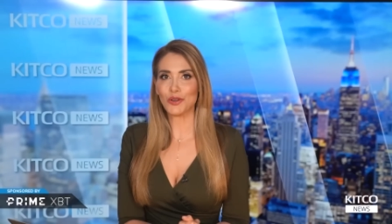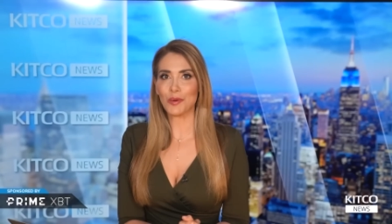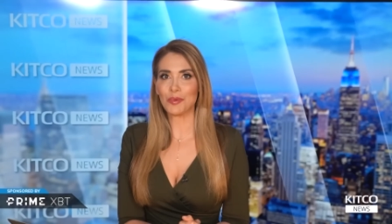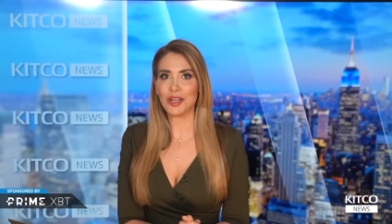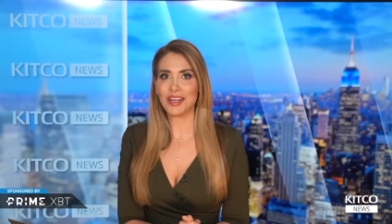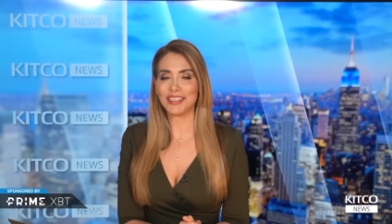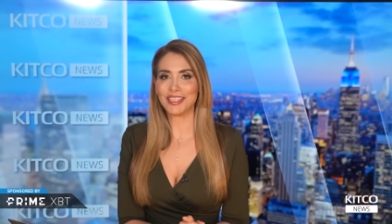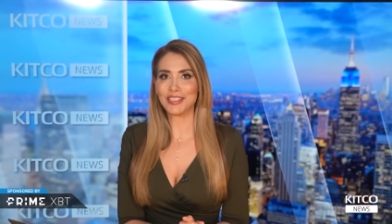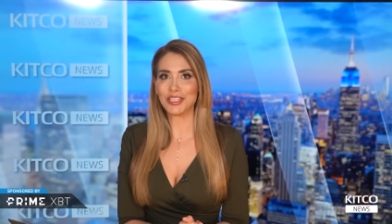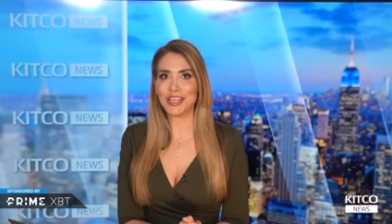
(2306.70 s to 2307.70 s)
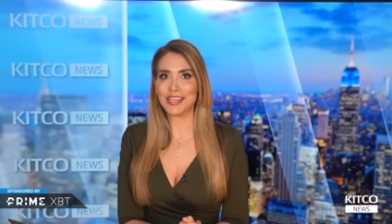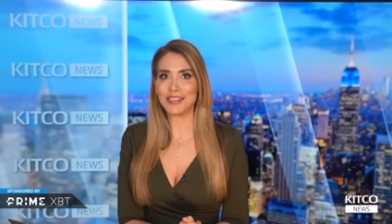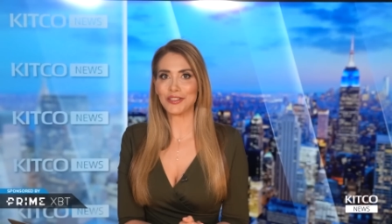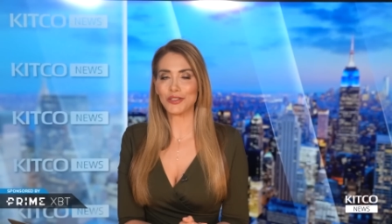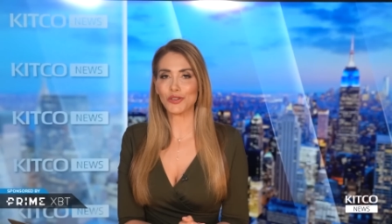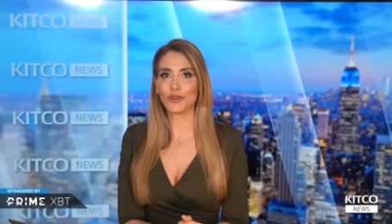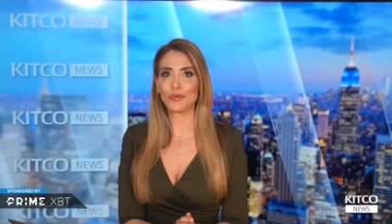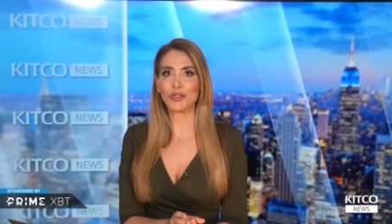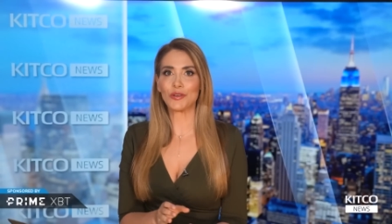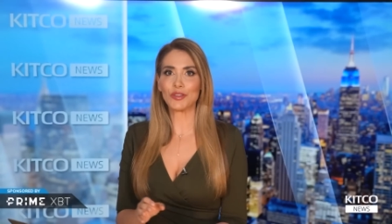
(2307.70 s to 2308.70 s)
drop a link to that in the
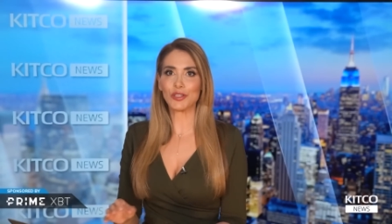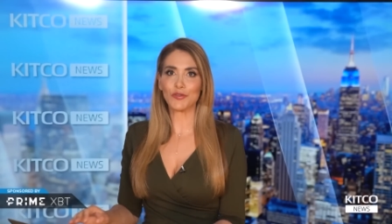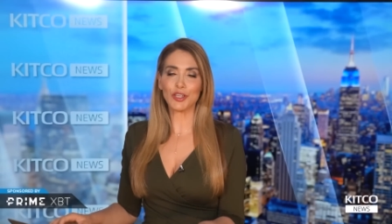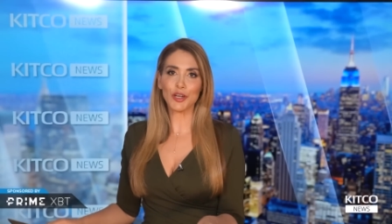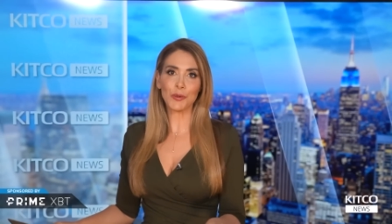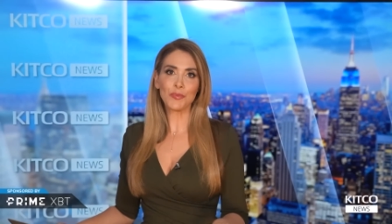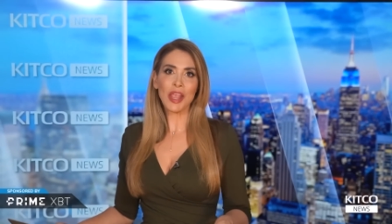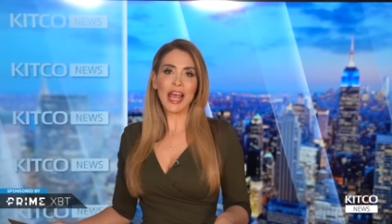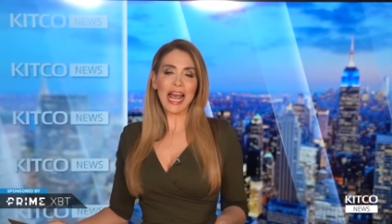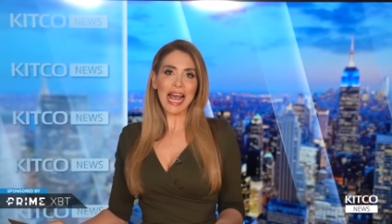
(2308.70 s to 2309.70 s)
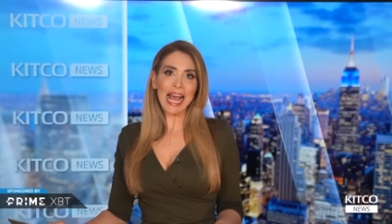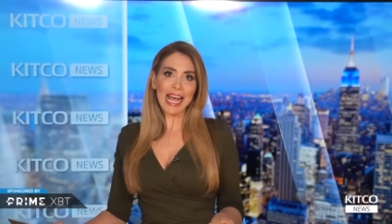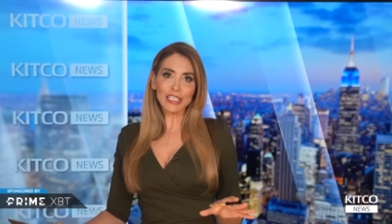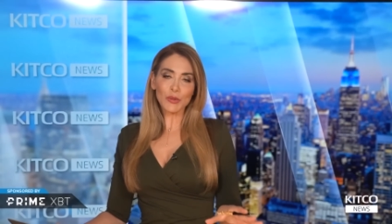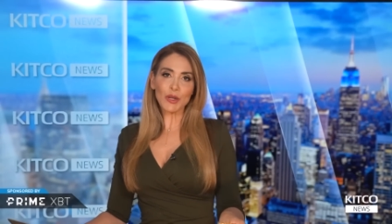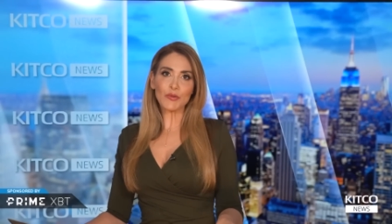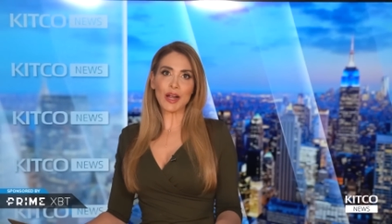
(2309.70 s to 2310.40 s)
description of this video. As we